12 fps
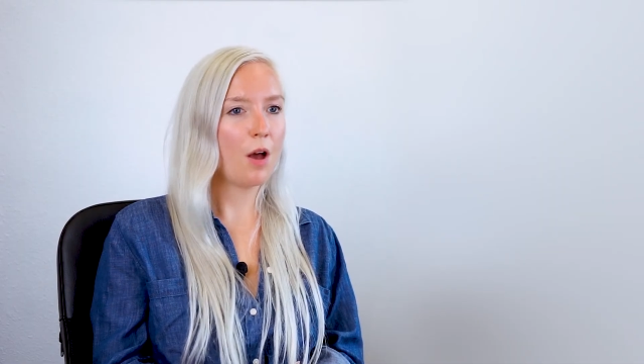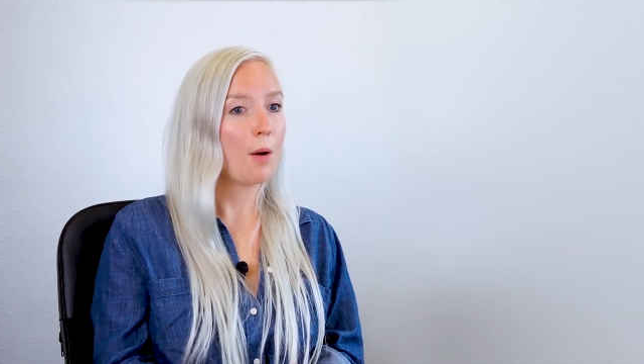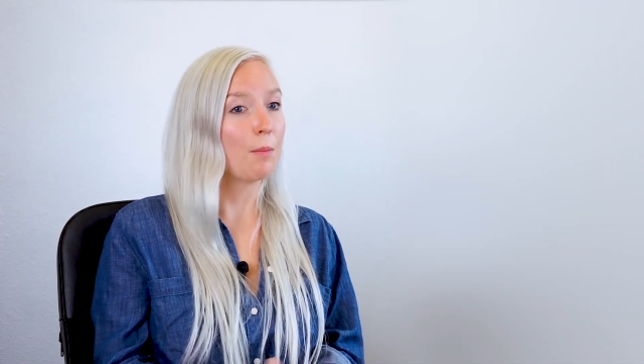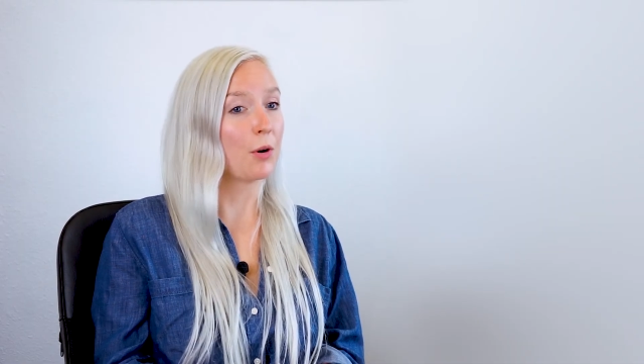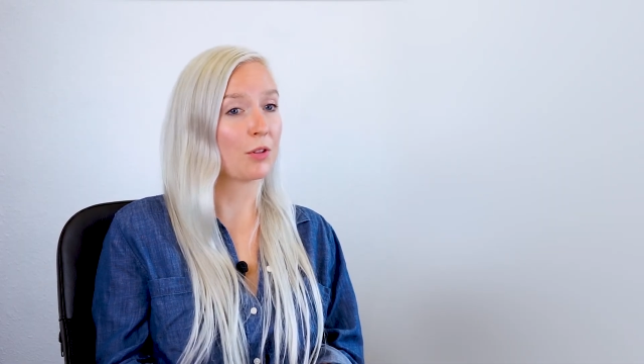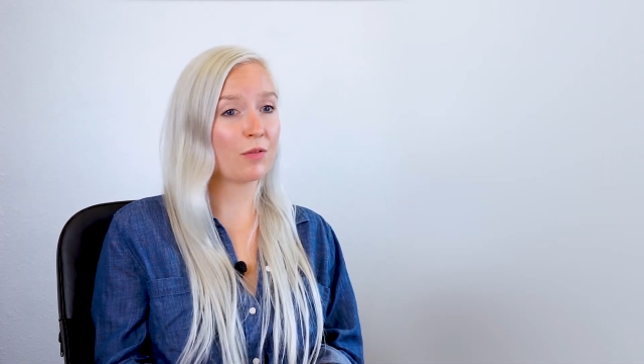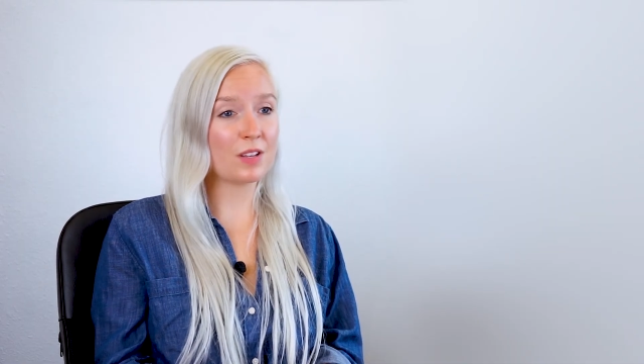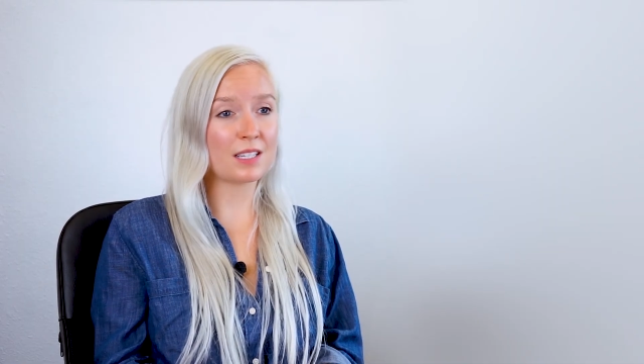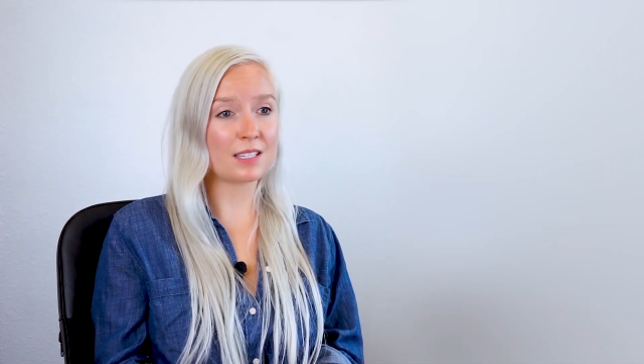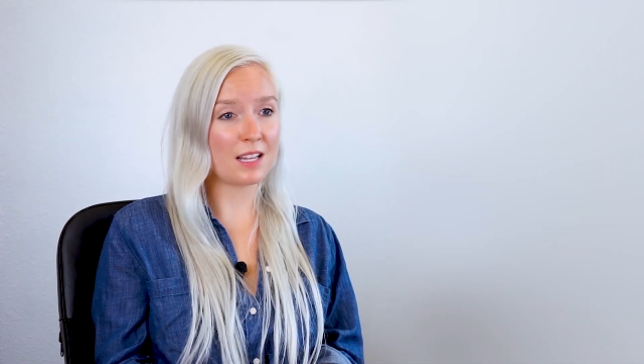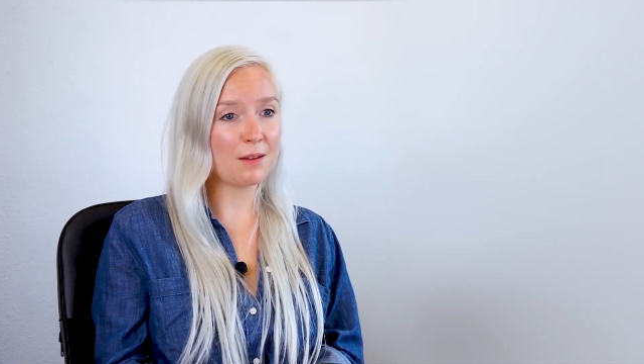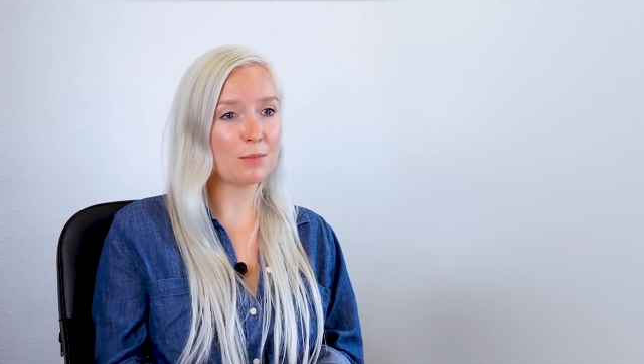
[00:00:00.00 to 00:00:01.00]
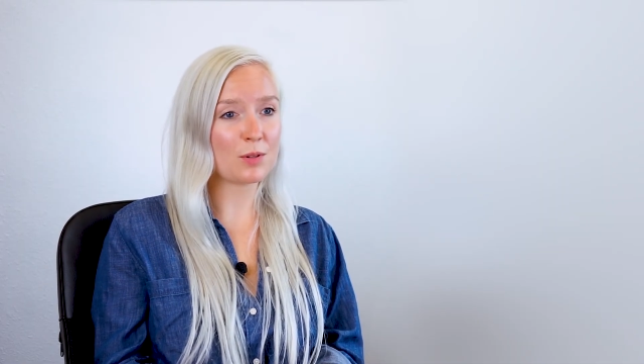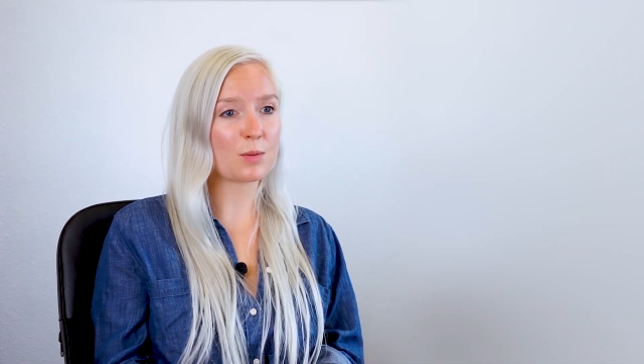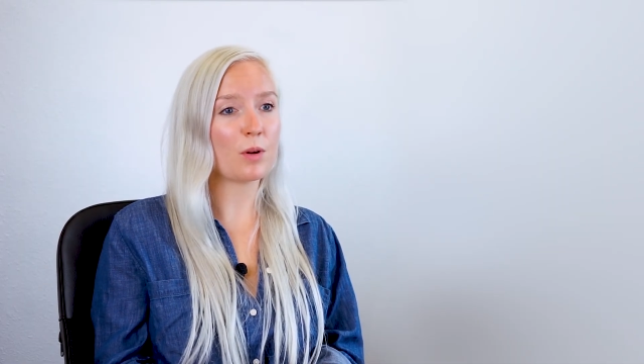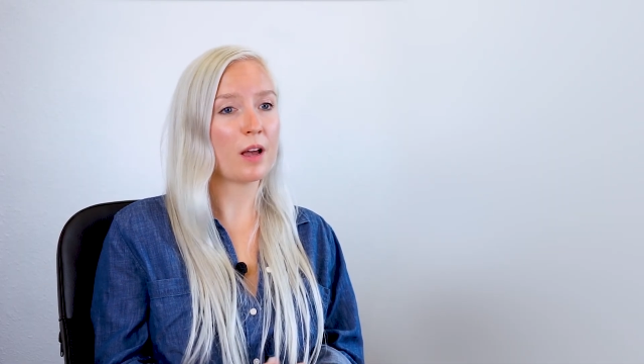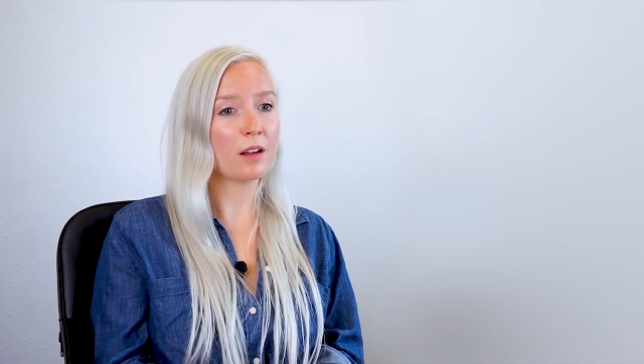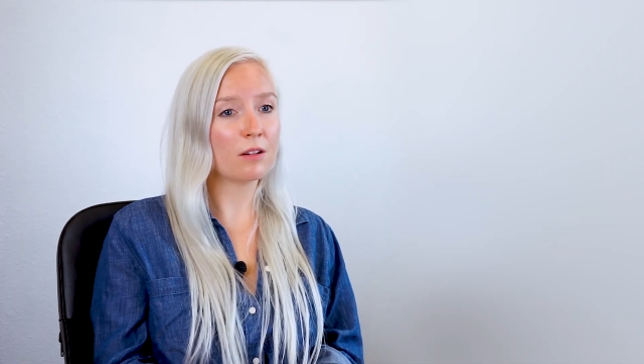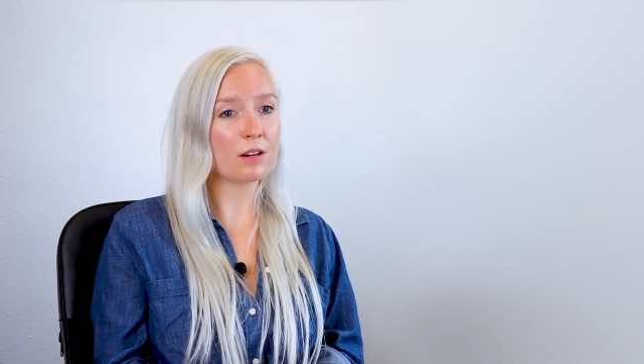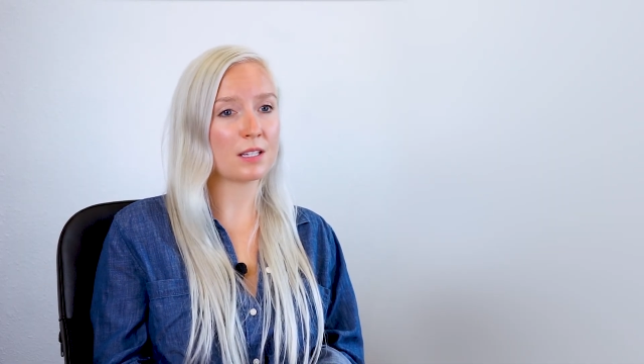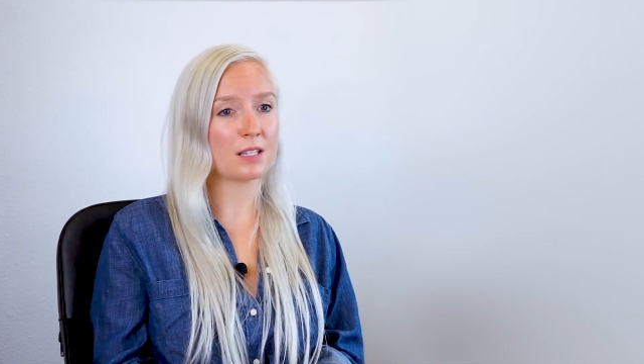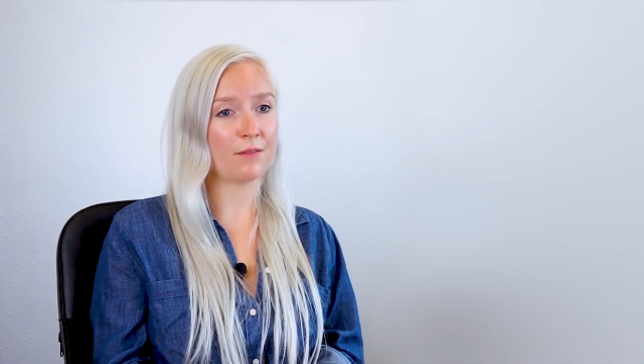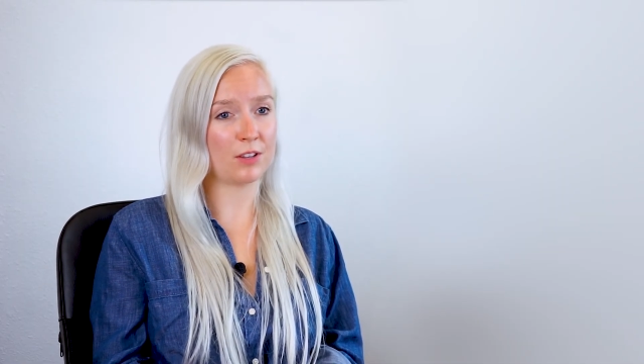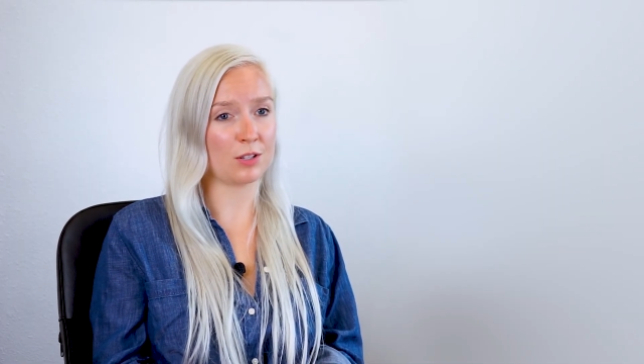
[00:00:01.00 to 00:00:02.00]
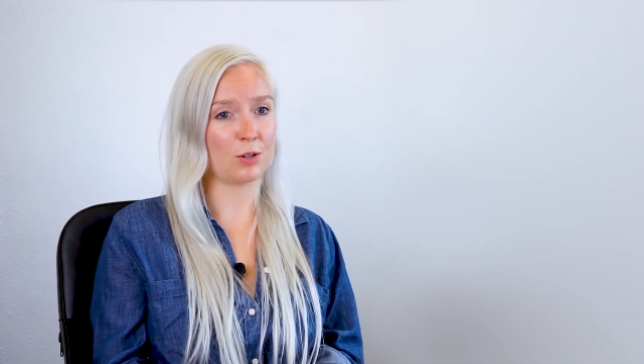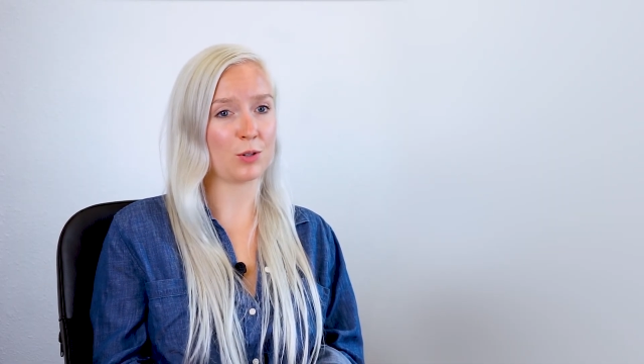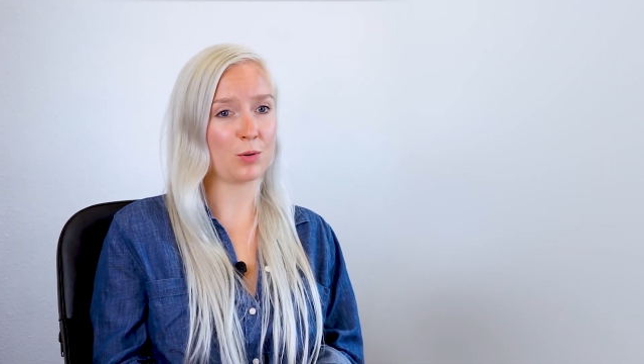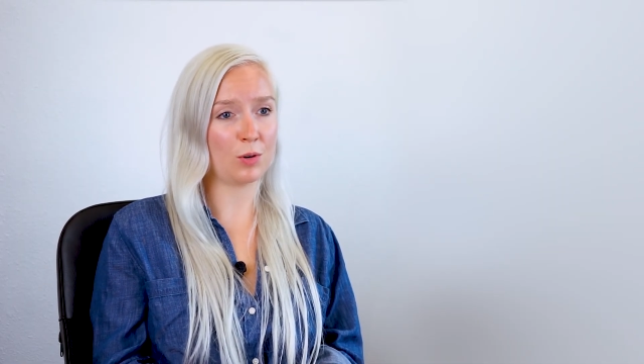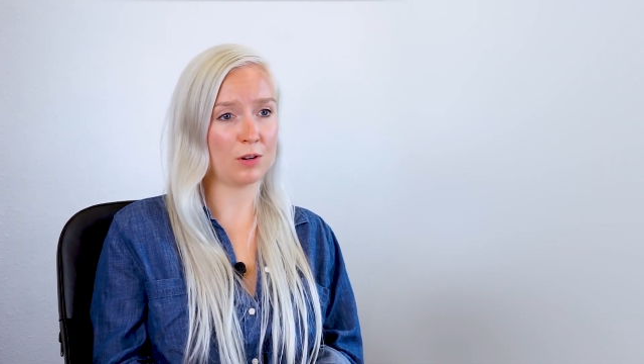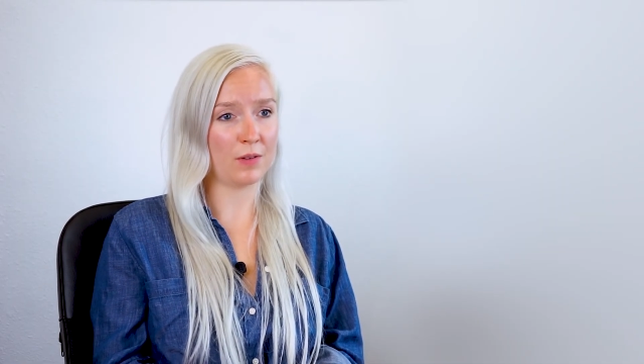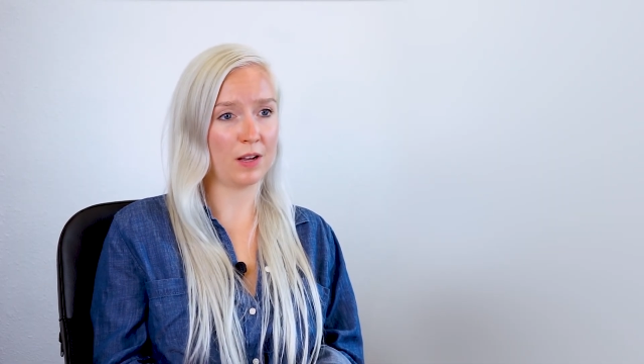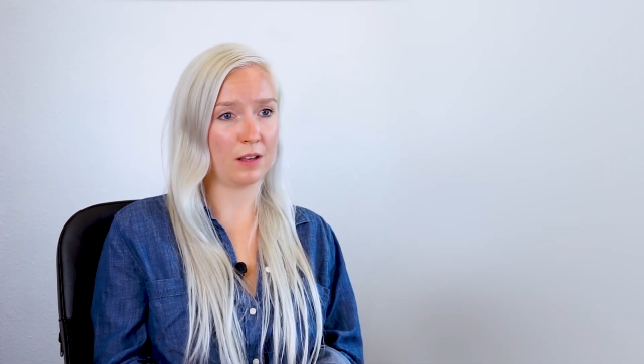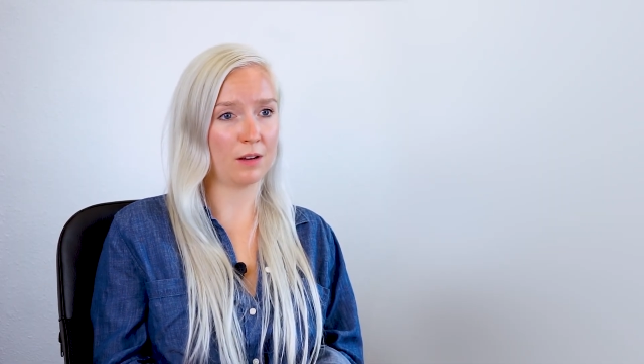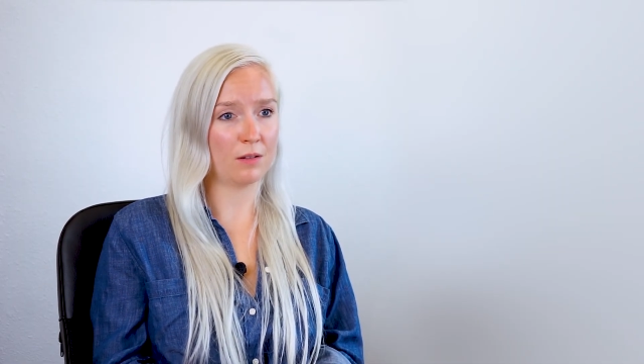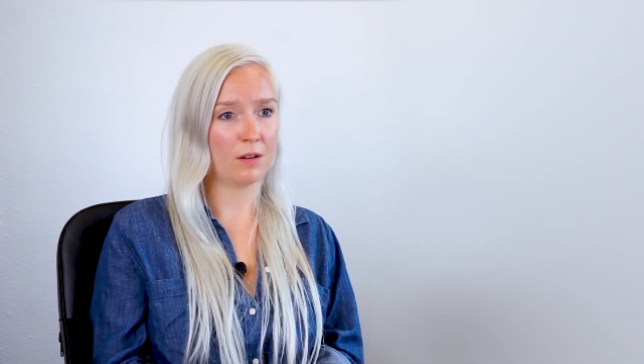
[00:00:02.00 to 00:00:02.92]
Both of these examples will increase the visitor's order value,